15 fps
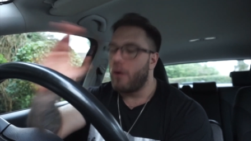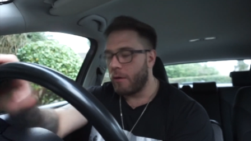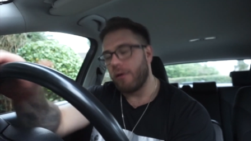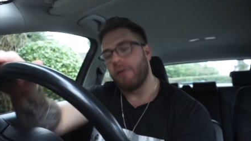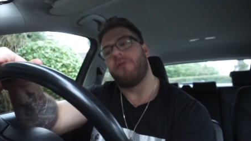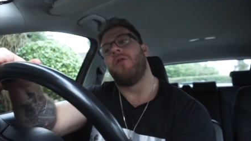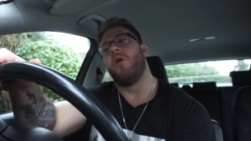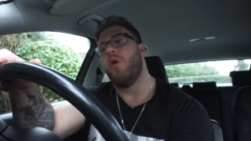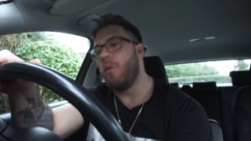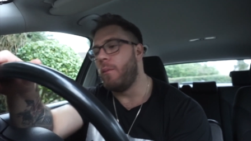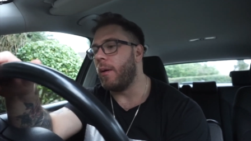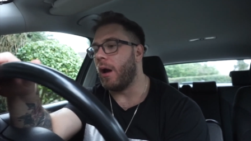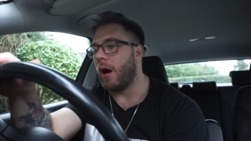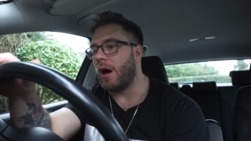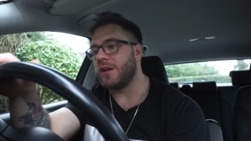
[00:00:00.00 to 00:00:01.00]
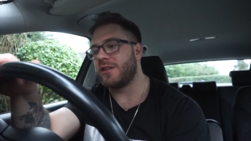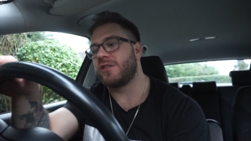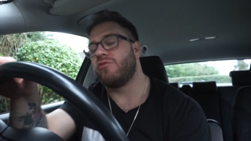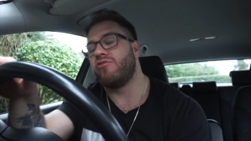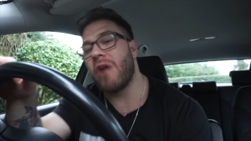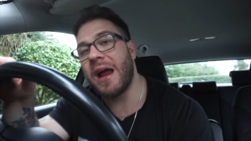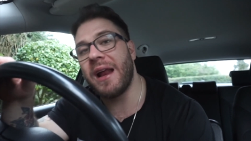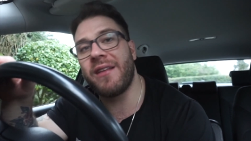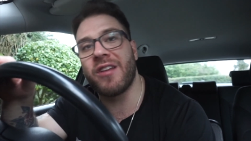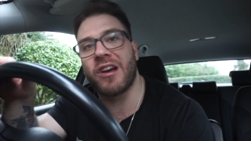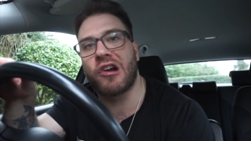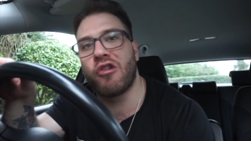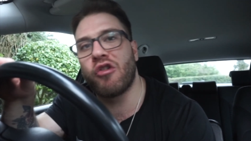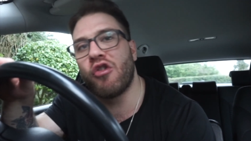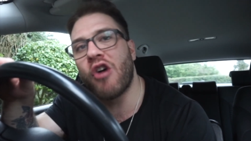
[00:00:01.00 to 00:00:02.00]
full blast, ready to
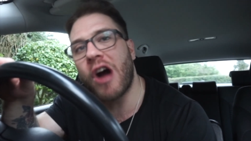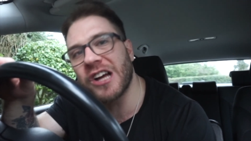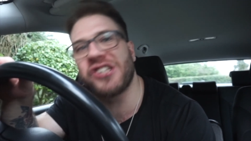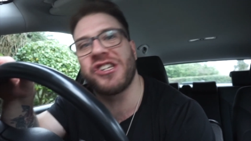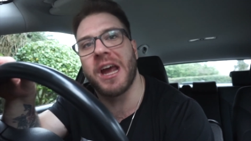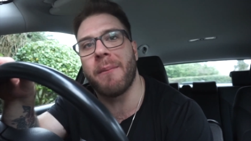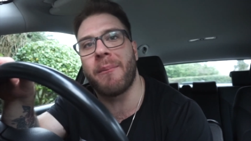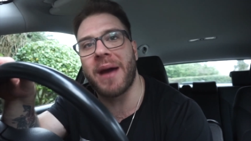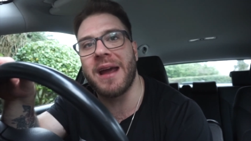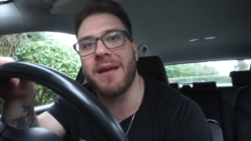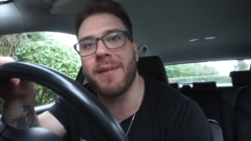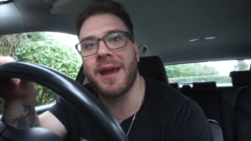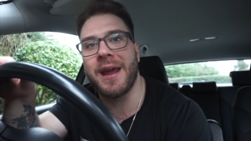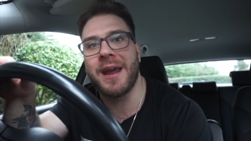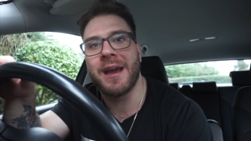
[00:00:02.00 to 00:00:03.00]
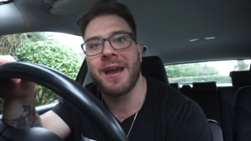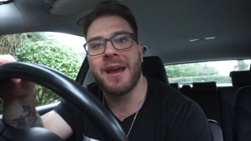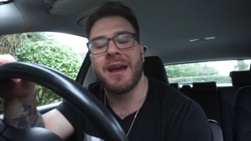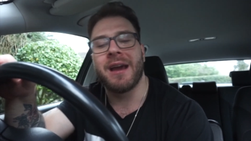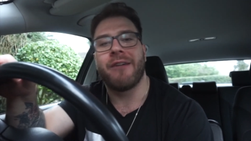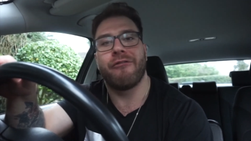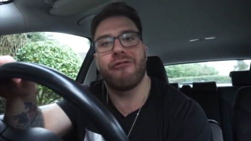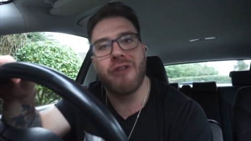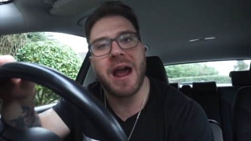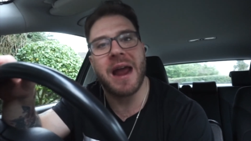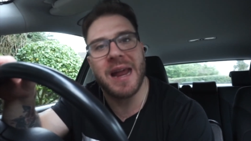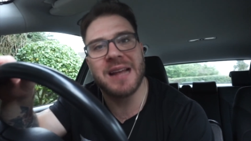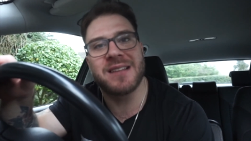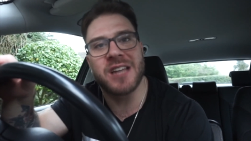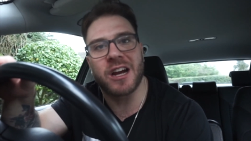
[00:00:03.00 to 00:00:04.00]
crush it, baby,
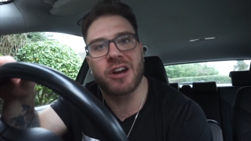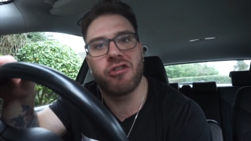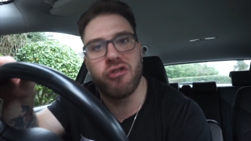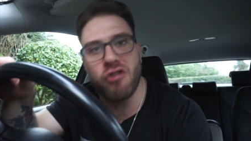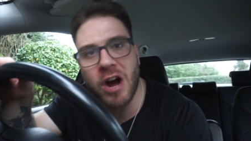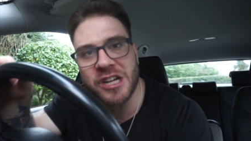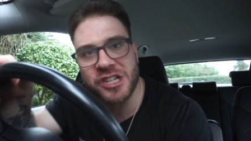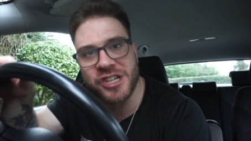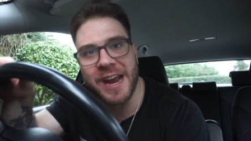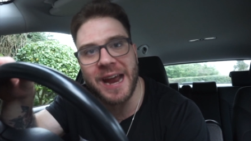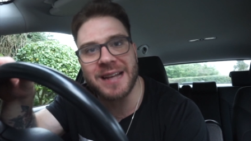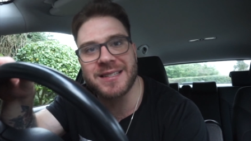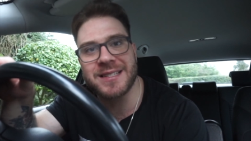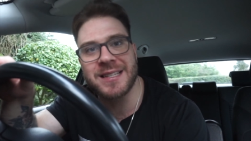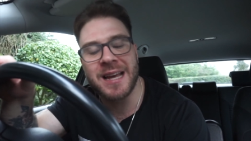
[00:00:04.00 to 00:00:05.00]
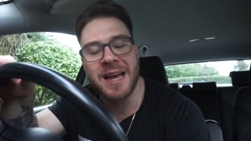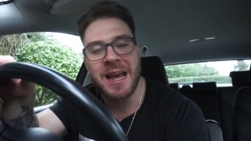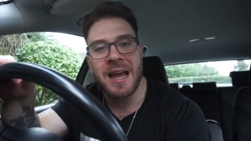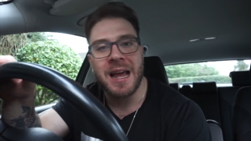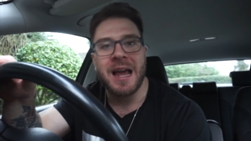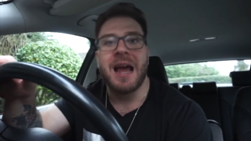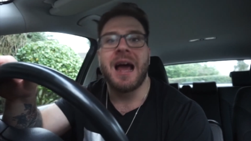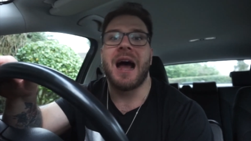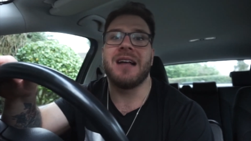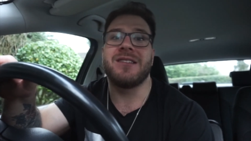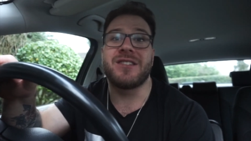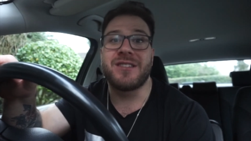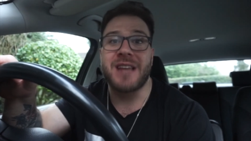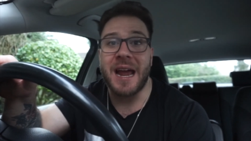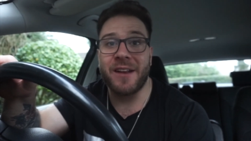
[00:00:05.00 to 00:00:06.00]
ready to crush it, and
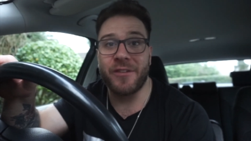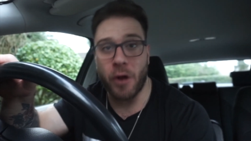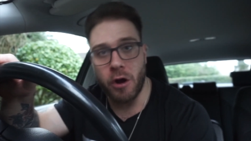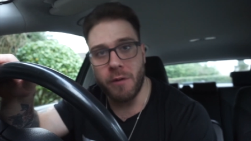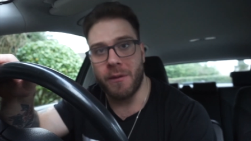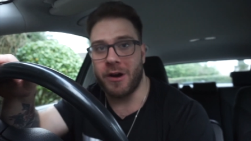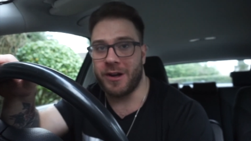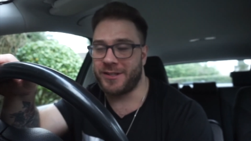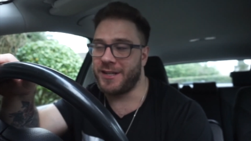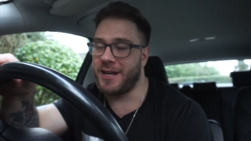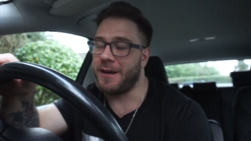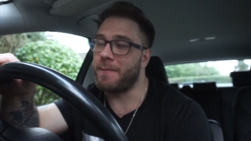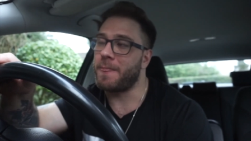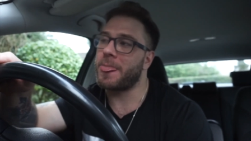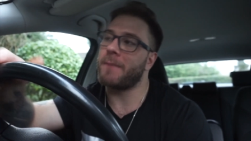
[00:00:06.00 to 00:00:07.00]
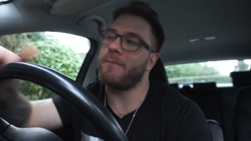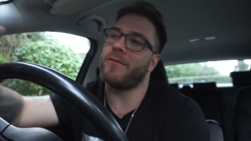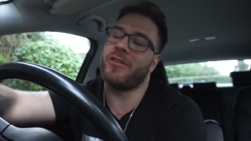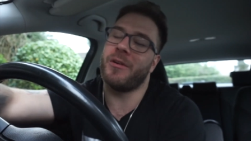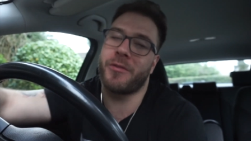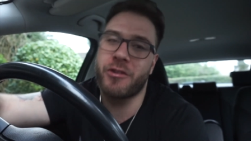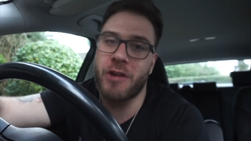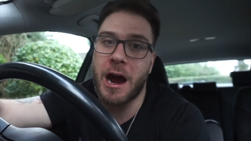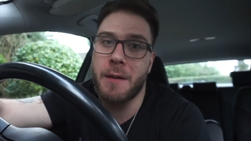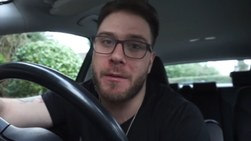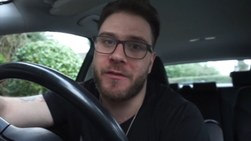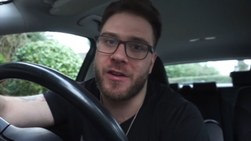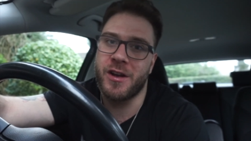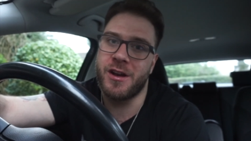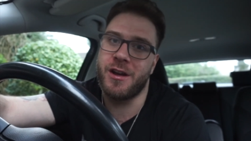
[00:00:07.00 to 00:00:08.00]
to take no mercy. Subscribe
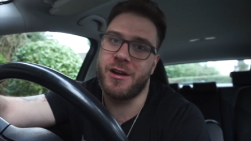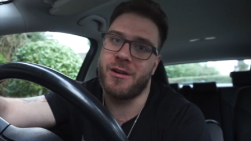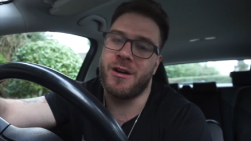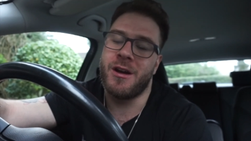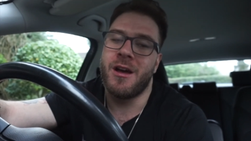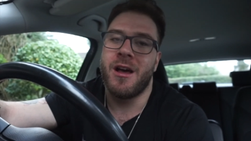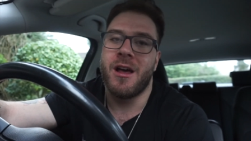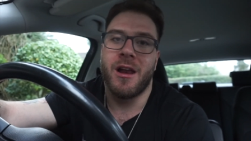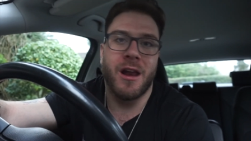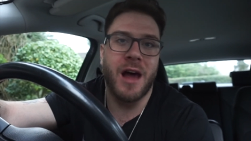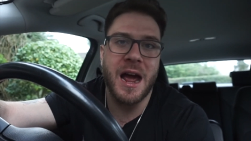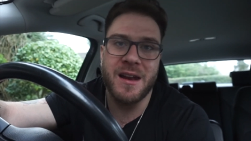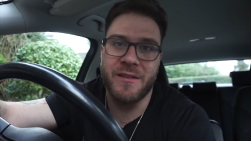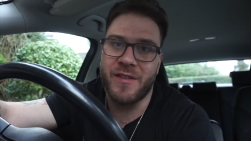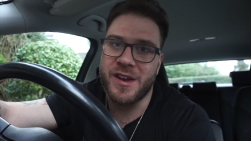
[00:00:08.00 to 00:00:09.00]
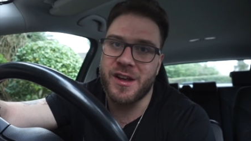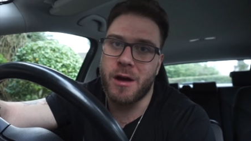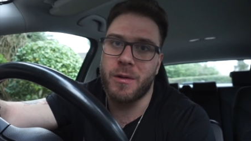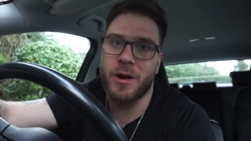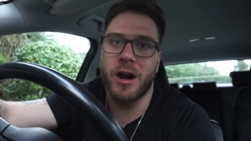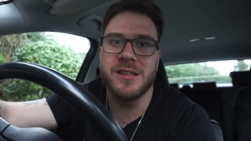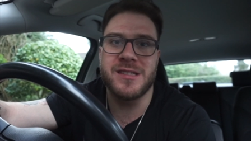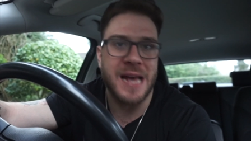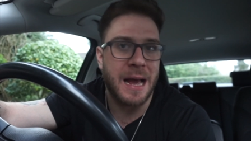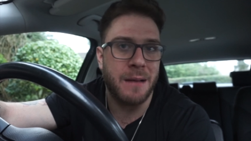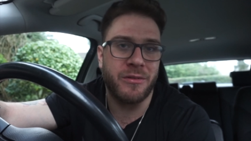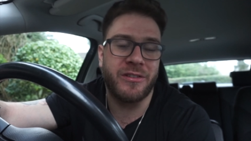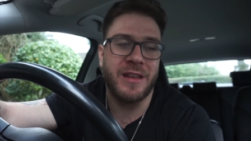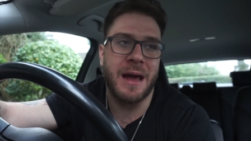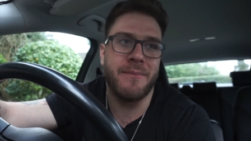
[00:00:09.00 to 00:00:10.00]
if you're new. like the video. We're going to
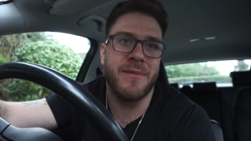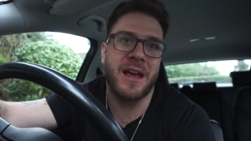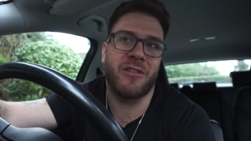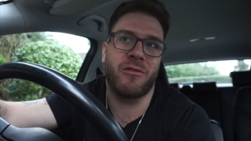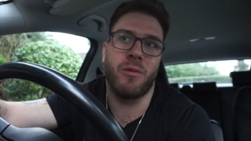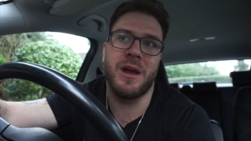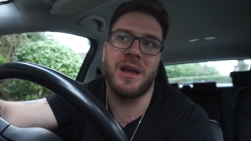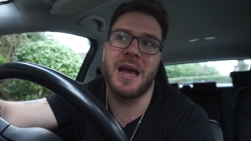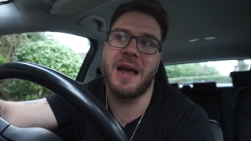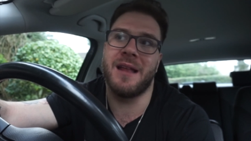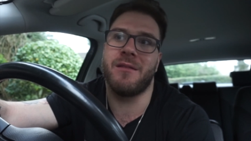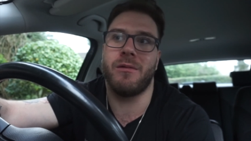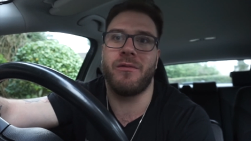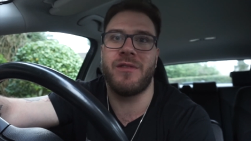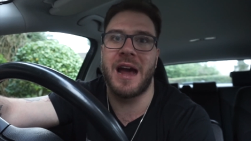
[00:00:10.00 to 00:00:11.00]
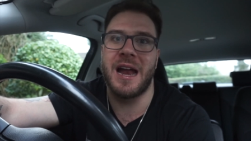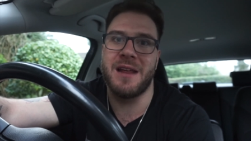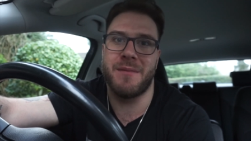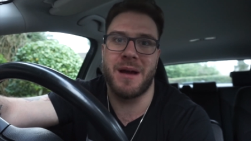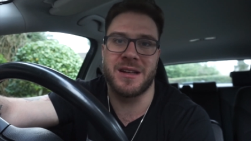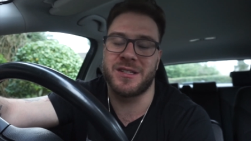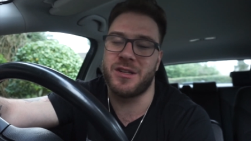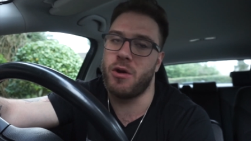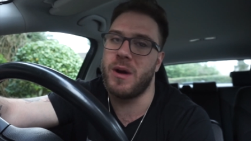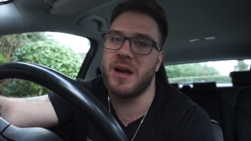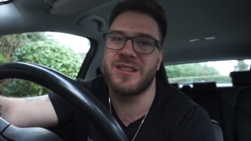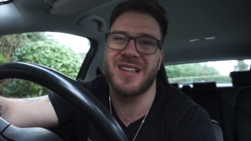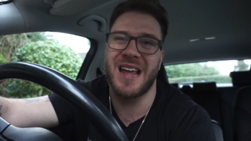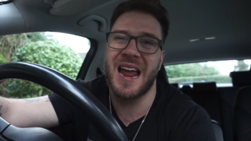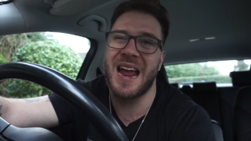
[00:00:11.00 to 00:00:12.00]
Amsterdam next weekend with Danny Maskell. It's